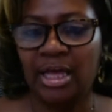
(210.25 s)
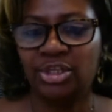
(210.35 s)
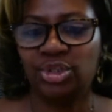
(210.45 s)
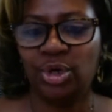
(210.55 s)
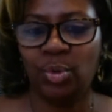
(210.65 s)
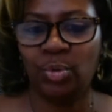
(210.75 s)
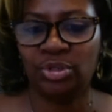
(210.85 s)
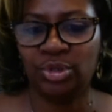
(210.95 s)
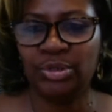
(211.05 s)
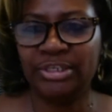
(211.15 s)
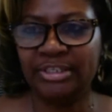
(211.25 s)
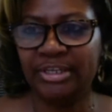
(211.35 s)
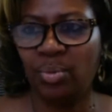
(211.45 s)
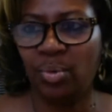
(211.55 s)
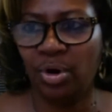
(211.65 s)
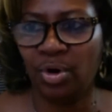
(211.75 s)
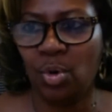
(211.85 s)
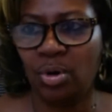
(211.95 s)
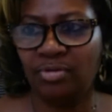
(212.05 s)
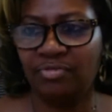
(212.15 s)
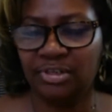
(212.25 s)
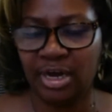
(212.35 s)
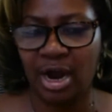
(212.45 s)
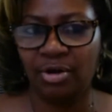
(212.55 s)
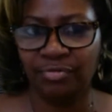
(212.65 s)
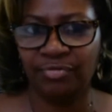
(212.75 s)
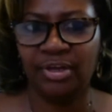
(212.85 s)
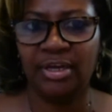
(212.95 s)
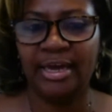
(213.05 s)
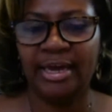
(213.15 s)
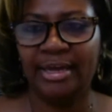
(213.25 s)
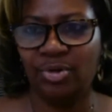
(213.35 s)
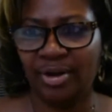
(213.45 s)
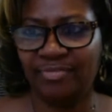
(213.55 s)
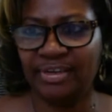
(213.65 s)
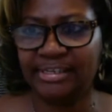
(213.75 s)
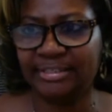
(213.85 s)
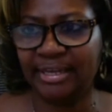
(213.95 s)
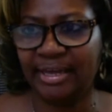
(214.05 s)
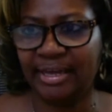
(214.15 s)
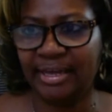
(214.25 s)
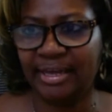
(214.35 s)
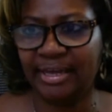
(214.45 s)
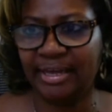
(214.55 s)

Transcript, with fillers: So, students that work on photography and graphic design,